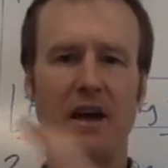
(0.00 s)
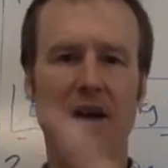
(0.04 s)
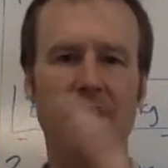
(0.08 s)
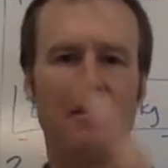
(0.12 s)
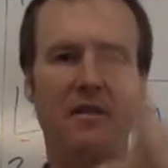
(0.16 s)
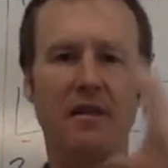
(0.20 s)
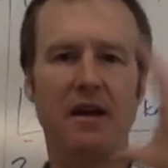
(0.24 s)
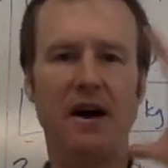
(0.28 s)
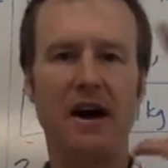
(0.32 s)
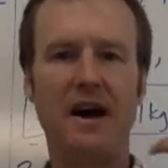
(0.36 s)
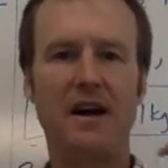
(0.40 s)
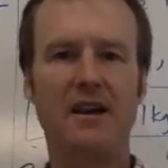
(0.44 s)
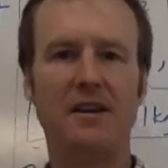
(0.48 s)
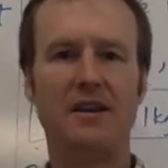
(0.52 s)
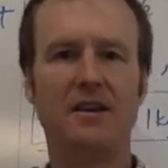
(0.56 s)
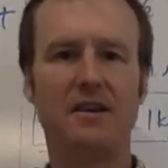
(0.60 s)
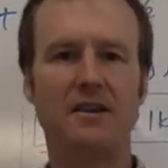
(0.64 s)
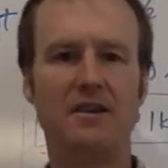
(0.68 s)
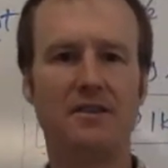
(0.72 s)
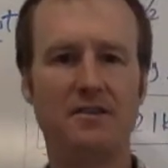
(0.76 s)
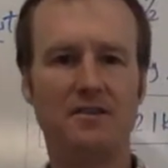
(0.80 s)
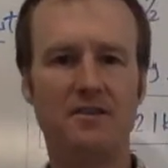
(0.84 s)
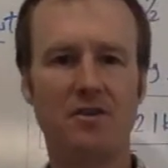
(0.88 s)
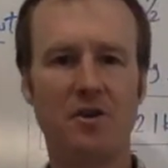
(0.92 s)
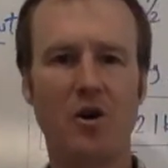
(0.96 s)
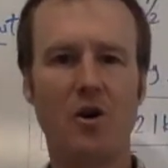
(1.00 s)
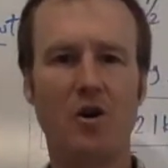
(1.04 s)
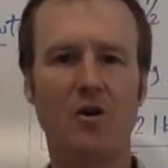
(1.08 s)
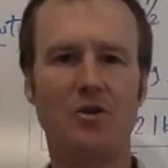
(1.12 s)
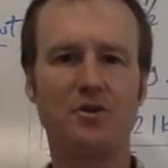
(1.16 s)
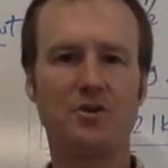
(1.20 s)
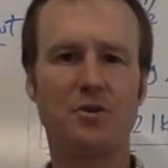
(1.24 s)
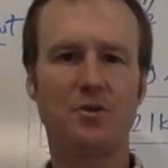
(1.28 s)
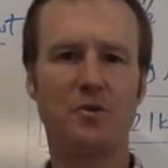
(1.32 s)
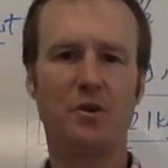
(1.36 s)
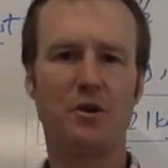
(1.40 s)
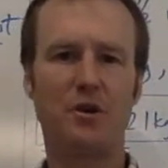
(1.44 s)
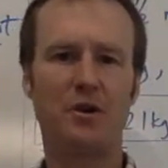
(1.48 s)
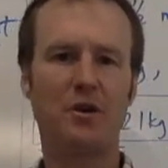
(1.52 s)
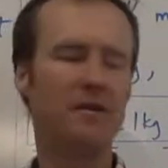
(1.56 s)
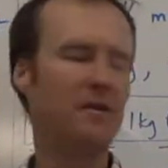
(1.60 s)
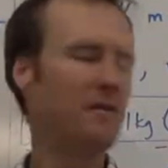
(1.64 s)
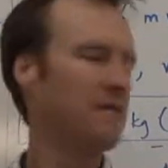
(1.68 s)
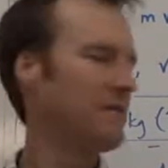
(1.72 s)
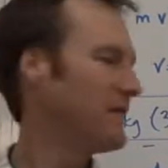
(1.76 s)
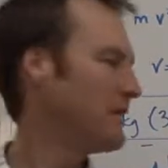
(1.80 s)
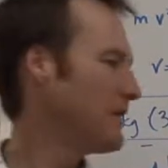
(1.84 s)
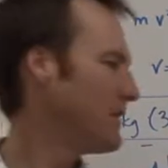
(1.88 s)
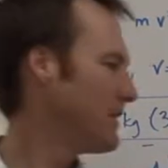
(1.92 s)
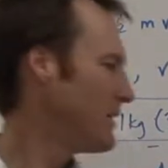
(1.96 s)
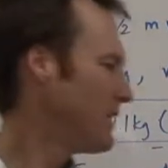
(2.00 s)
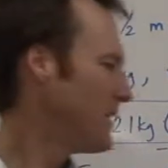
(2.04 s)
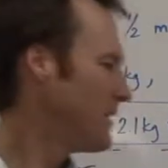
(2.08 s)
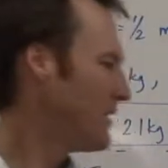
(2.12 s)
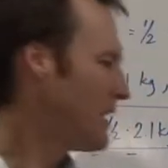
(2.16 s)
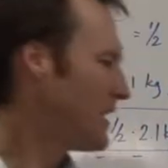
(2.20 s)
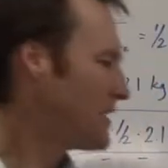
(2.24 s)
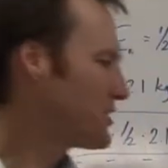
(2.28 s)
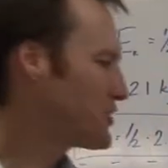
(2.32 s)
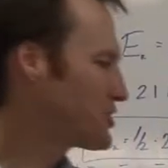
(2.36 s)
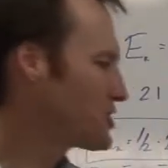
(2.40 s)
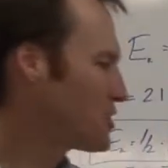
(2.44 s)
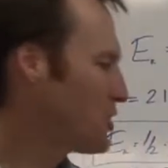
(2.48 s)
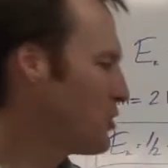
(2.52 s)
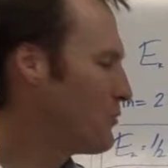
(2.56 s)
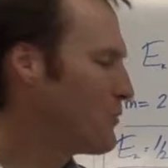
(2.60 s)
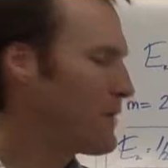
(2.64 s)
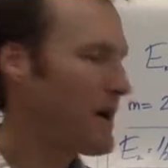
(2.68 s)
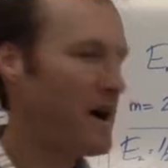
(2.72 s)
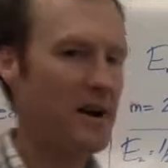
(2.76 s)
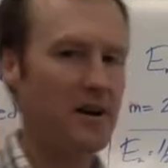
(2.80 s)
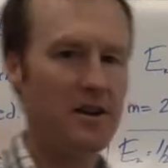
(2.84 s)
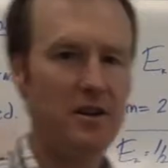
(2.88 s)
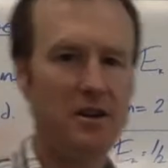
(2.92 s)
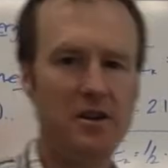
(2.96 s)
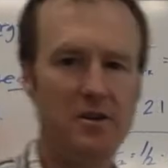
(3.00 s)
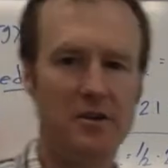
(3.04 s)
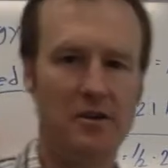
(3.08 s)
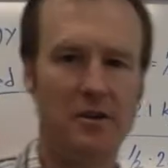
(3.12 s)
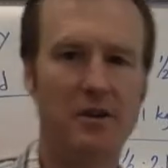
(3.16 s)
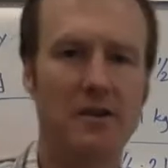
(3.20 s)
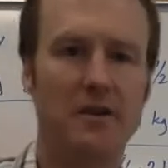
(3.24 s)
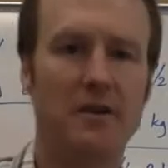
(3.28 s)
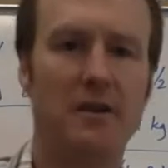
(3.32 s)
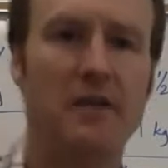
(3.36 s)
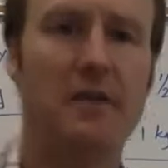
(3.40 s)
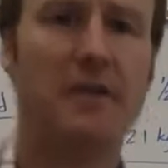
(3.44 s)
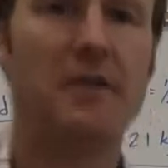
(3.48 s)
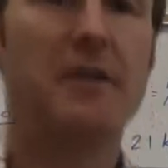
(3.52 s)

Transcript: and that is all squared. I showed that here